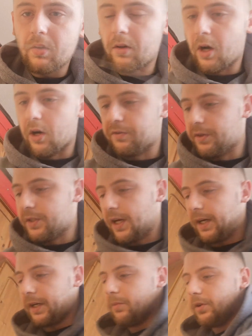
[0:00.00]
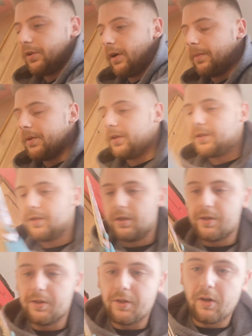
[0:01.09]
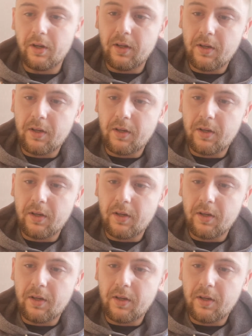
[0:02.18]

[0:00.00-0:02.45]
Cut off your tag end when you're happy that it's nice and tight.